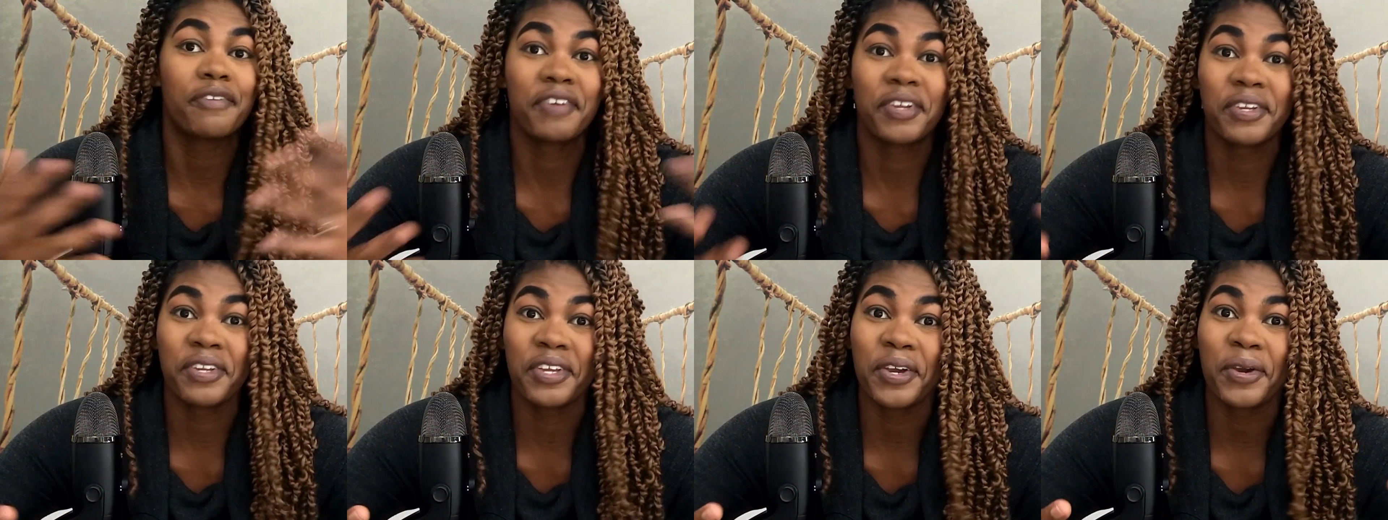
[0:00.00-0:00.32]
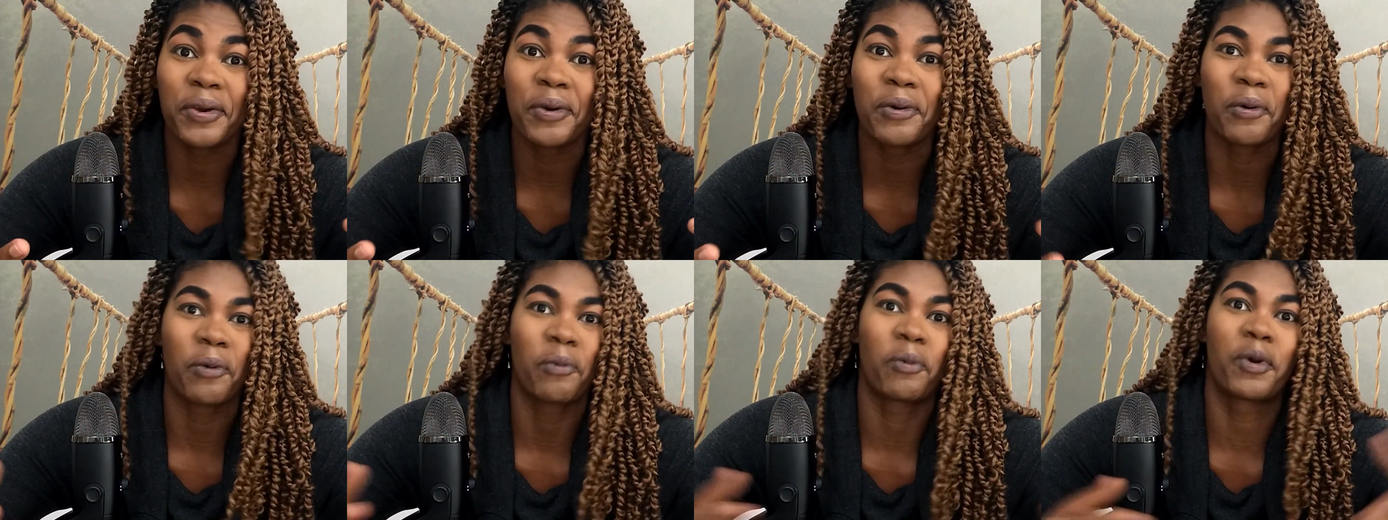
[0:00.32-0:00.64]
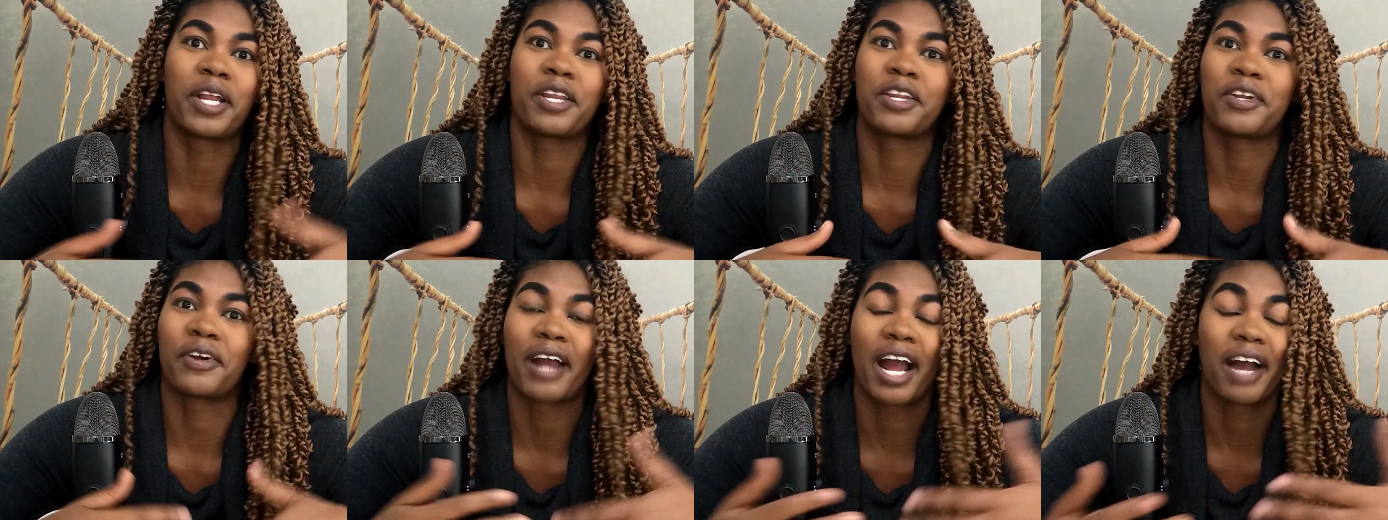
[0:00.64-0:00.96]
even you
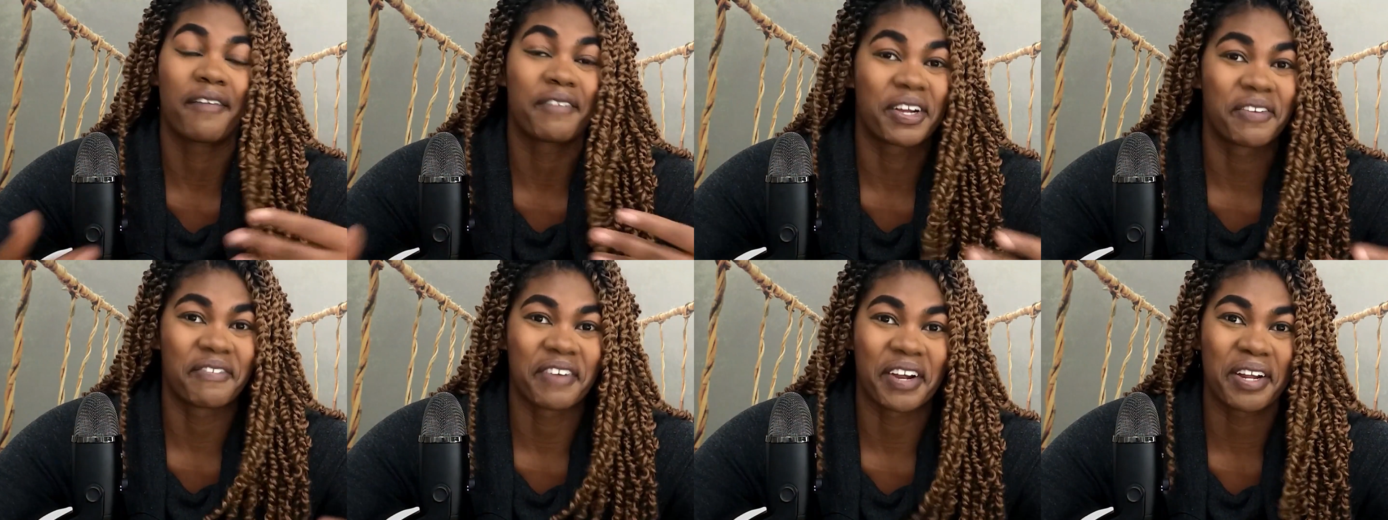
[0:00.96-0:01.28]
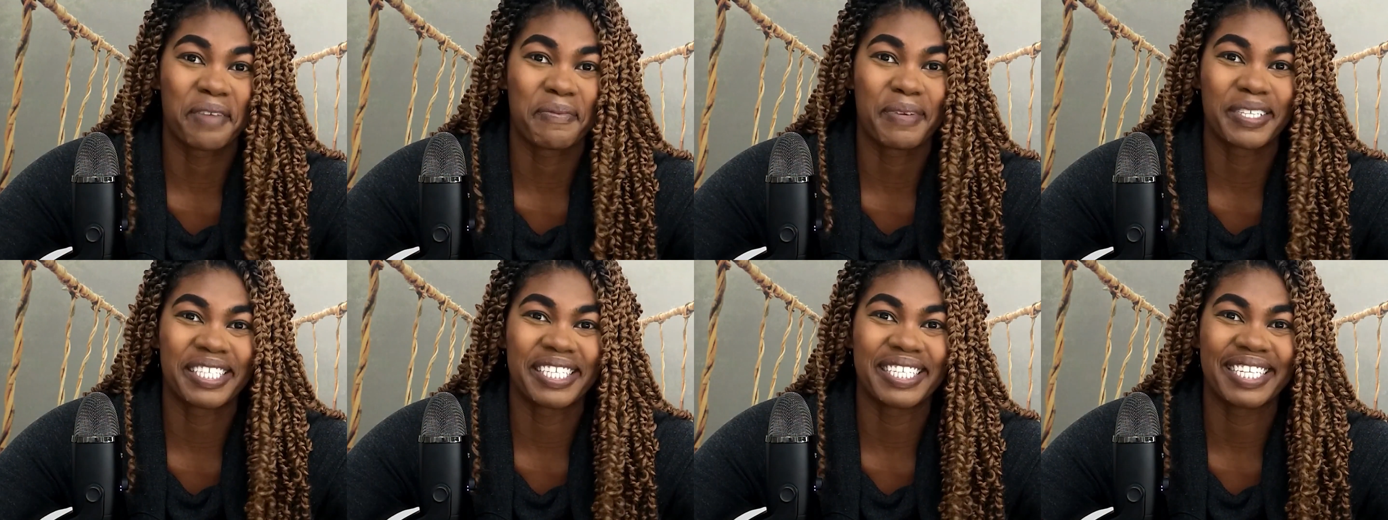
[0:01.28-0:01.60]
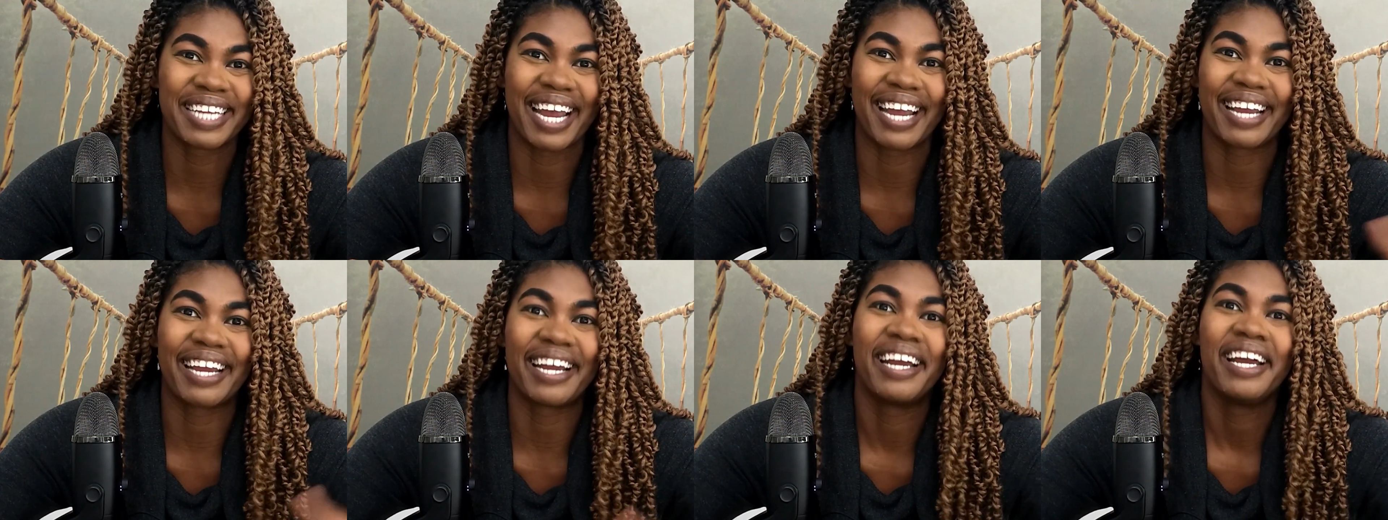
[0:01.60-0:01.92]
when you're having a very busy
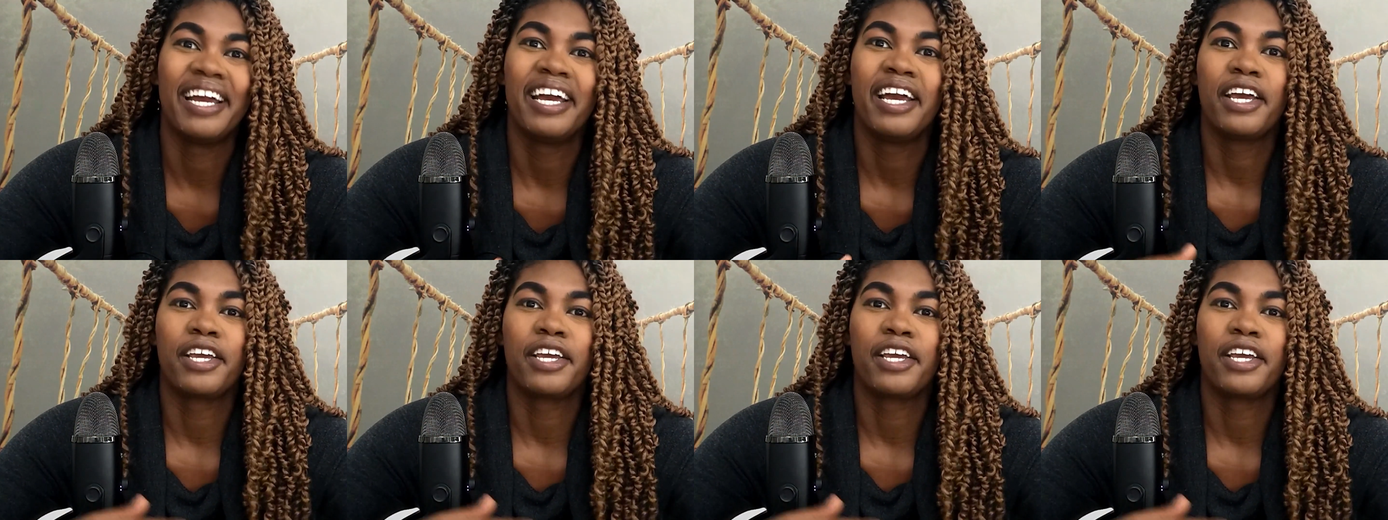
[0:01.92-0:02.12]
day,